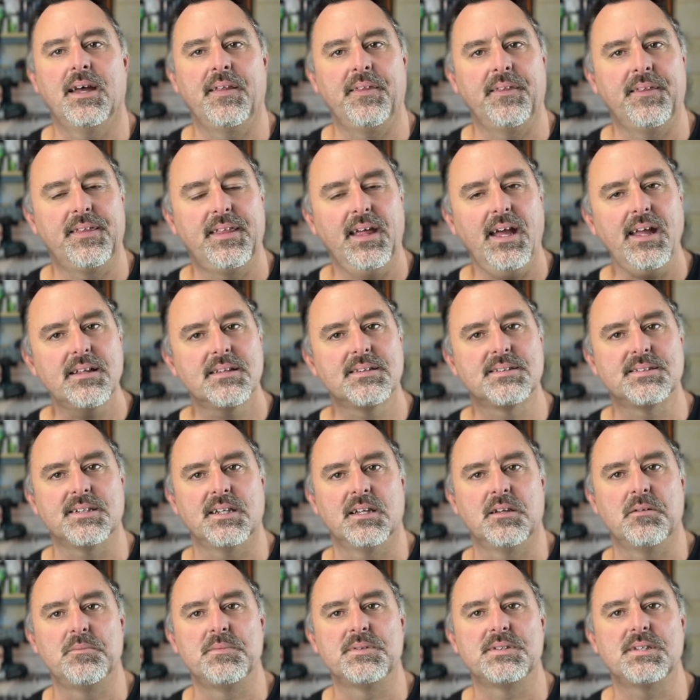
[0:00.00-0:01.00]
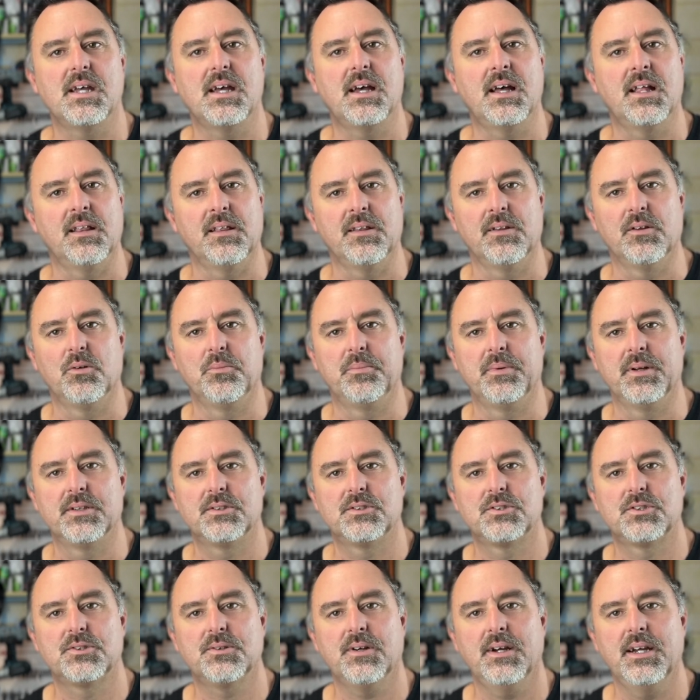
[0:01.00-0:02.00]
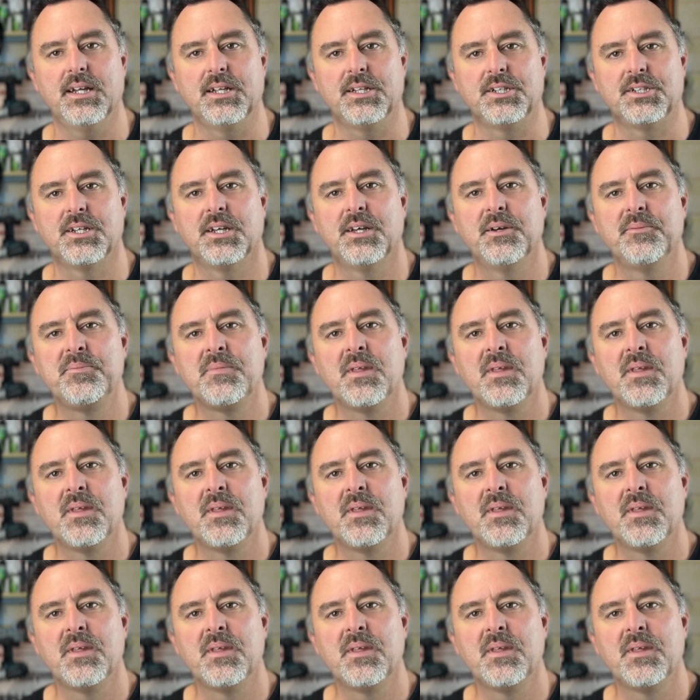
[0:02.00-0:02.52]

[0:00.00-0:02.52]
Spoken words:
and that seems a little bit strange.